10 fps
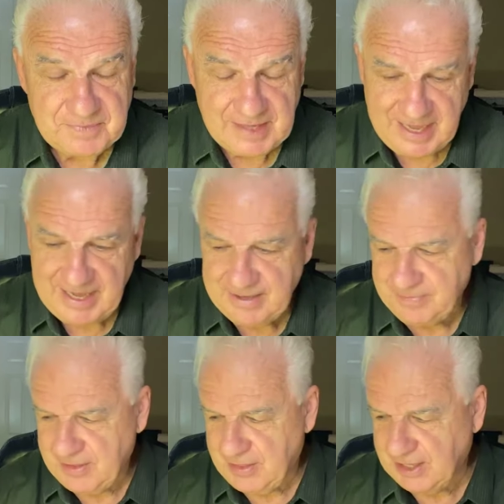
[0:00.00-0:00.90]
Hey,
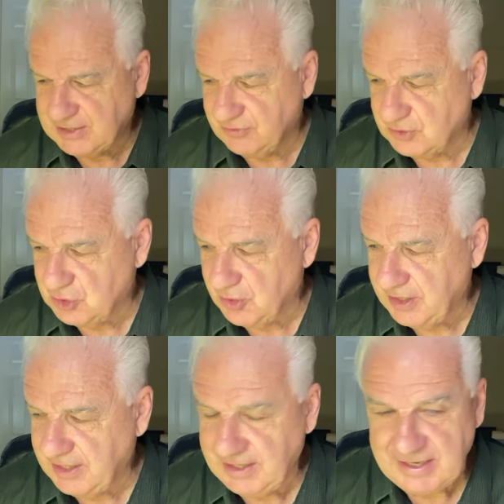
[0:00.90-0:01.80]
thanks for
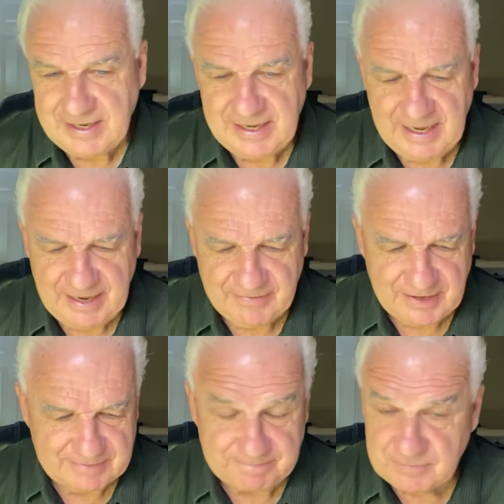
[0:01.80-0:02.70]
joining. Have a
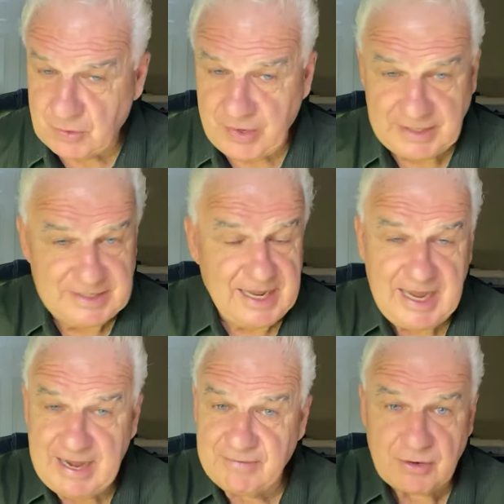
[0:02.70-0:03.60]
great day.
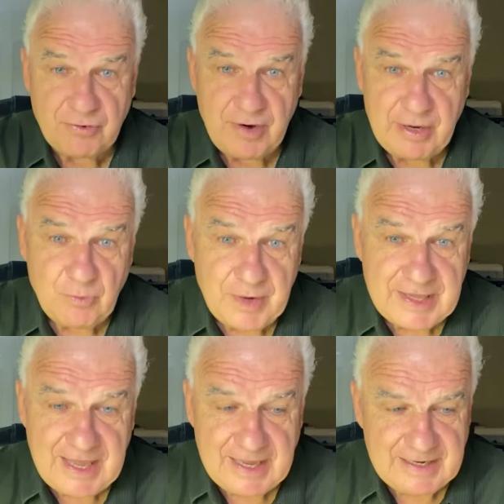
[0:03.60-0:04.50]
Have a great
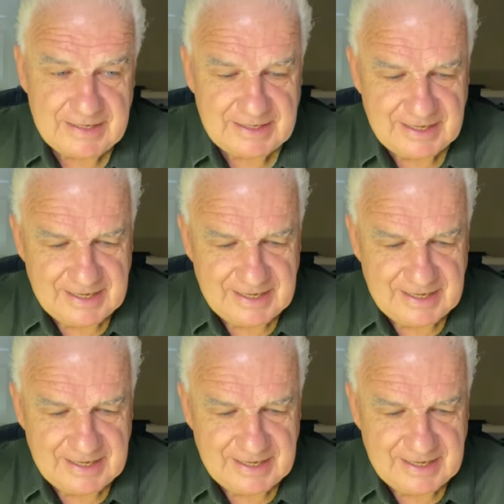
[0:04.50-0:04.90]
weekend.